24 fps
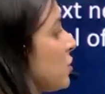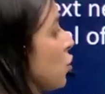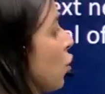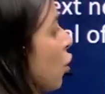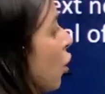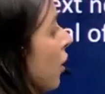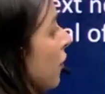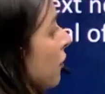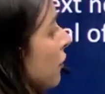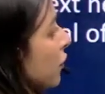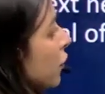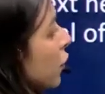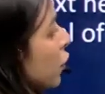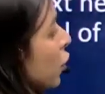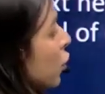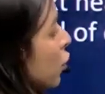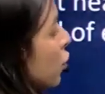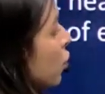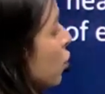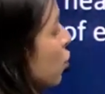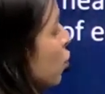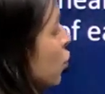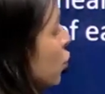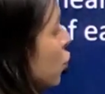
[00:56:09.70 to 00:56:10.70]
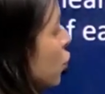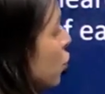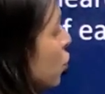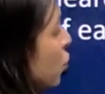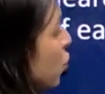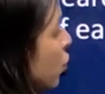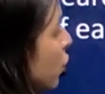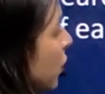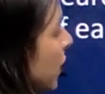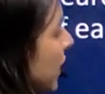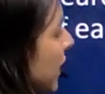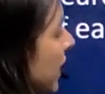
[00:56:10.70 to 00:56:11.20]
of root
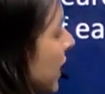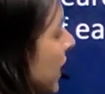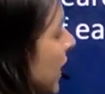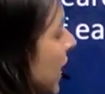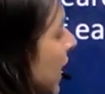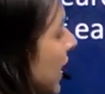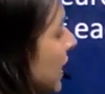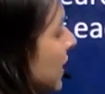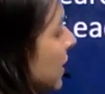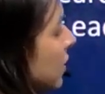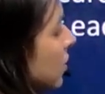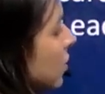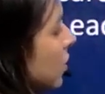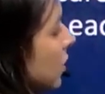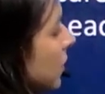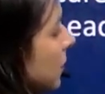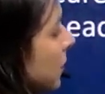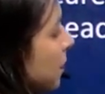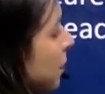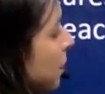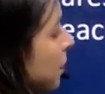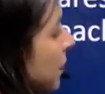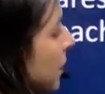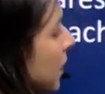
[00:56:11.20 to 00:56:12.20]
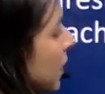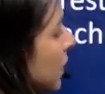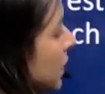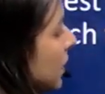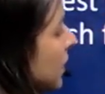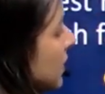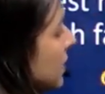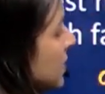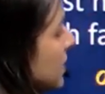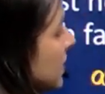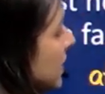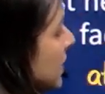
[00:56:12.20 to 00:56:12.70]
2a, at a
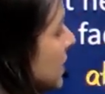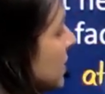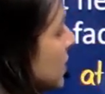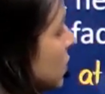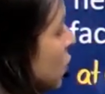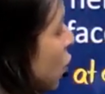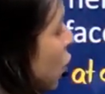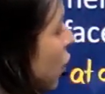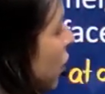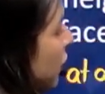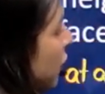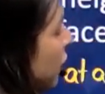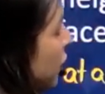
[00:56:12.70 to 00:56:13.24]
distance of